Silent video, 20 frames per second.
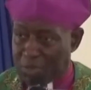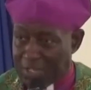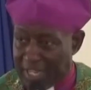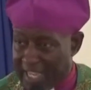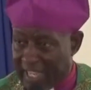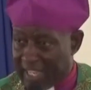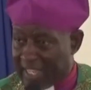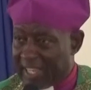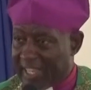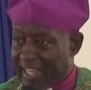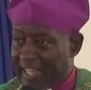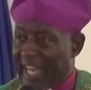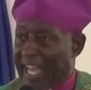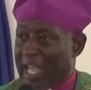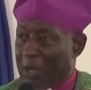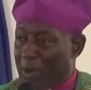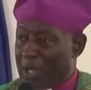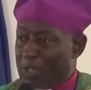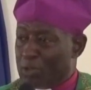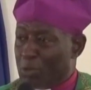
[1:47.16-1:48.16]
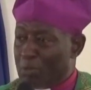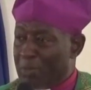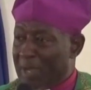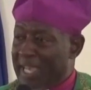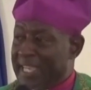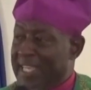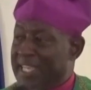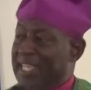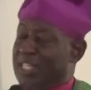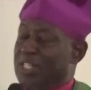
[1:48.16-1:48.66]
Today, I want to
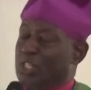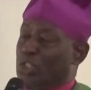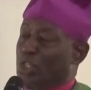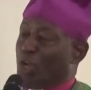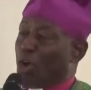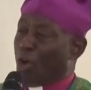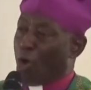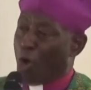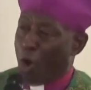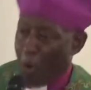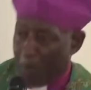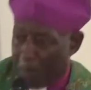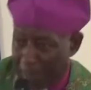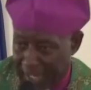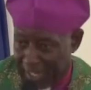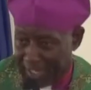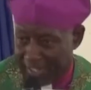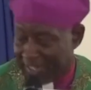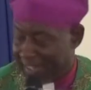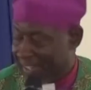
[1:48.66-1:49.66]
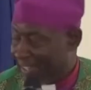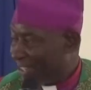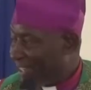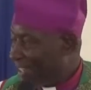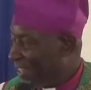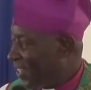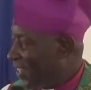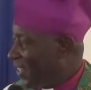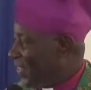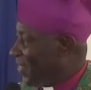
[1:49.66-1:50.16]
make it so open
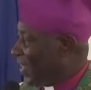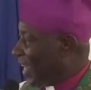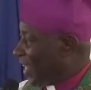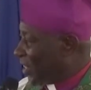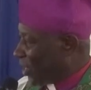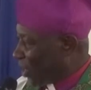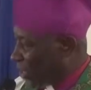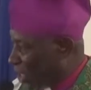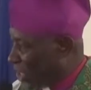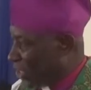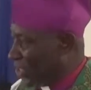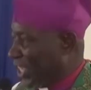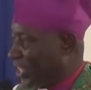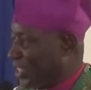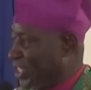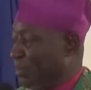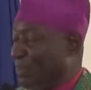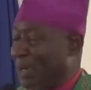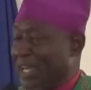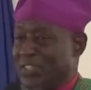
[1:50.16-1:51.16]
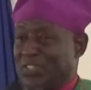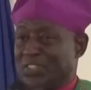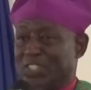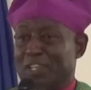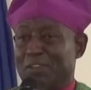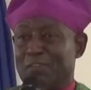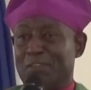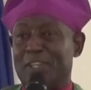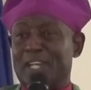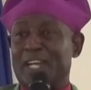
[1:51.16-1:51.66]
that Jesus, my
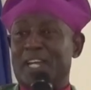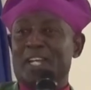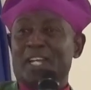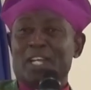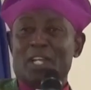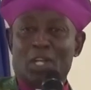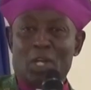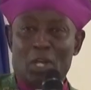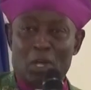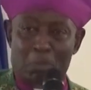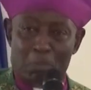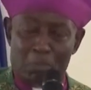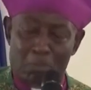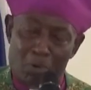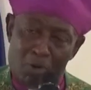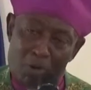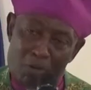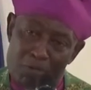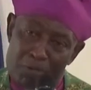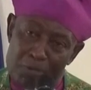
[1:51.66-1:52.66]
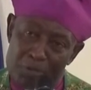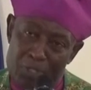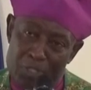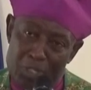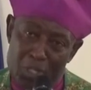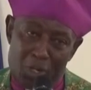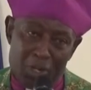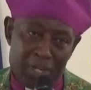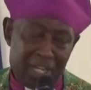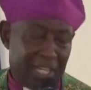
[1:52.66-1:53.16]
Savior, move
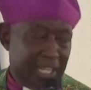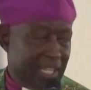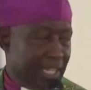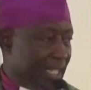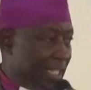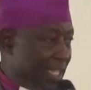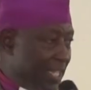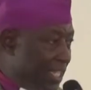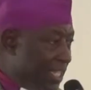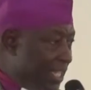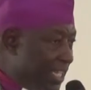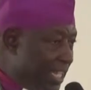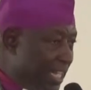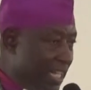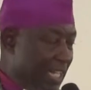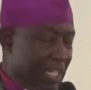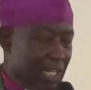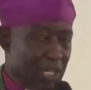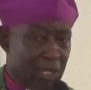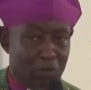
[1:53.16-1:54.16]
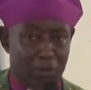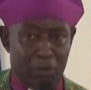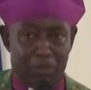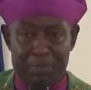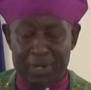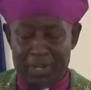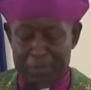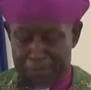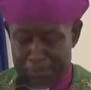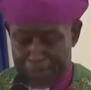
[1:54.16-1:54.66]
slowly here. We
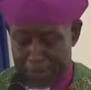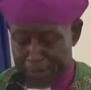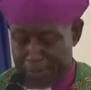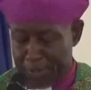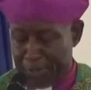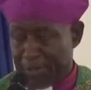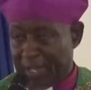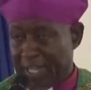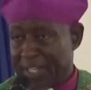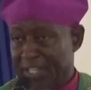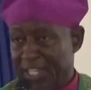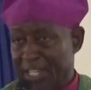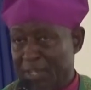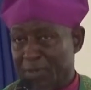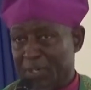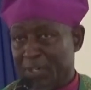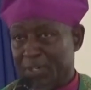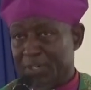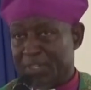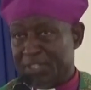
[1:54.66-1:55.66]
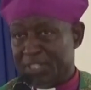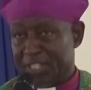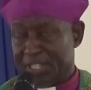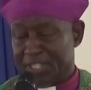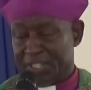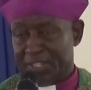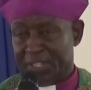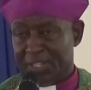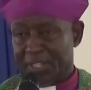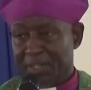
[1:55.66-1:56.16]
pray for you and then we
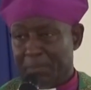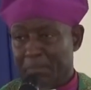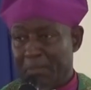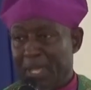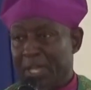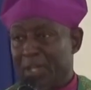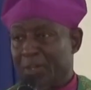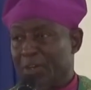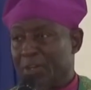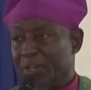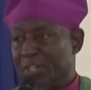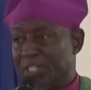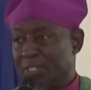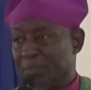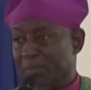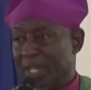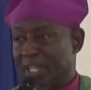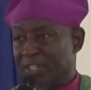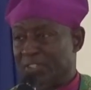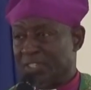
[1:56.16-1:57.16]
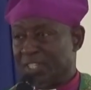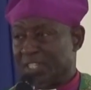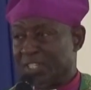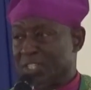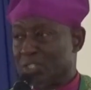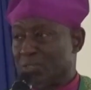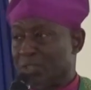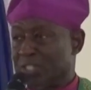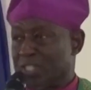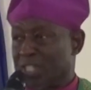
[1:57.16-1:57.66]
continue. May God's
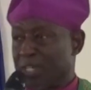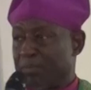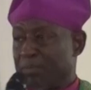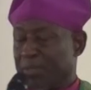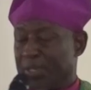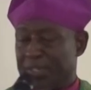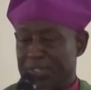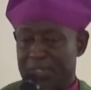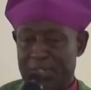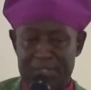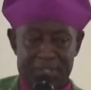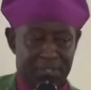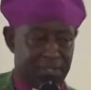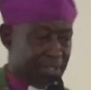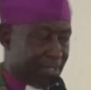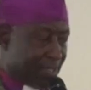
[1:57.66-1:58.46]
blessings rest upon you.